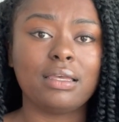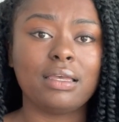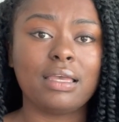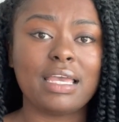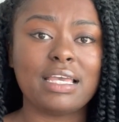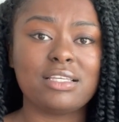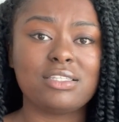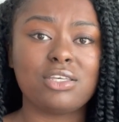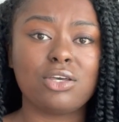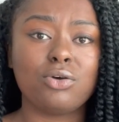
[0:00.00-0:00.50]

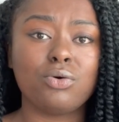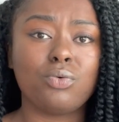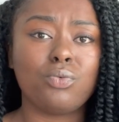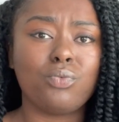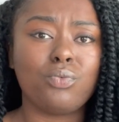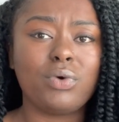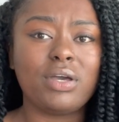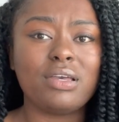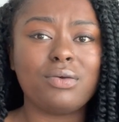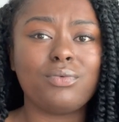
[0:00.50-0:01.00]
And so
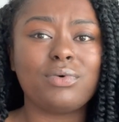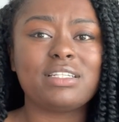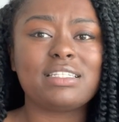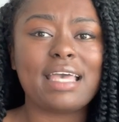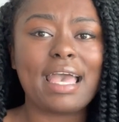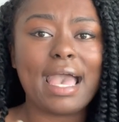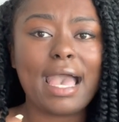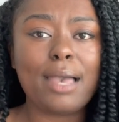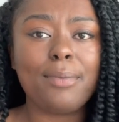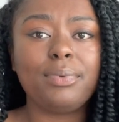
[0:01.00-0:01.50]
what's
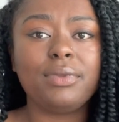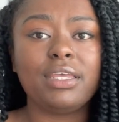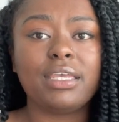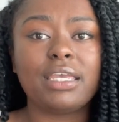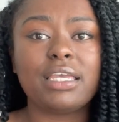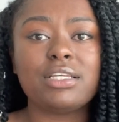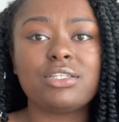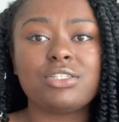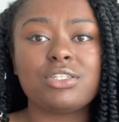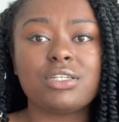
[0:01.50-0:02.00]
happening
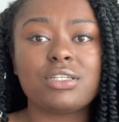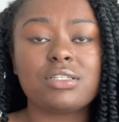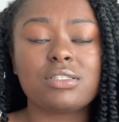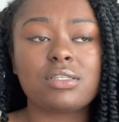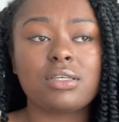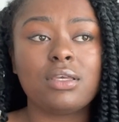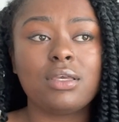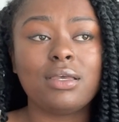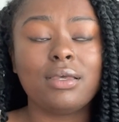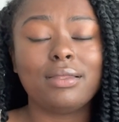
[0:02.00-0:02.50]
is just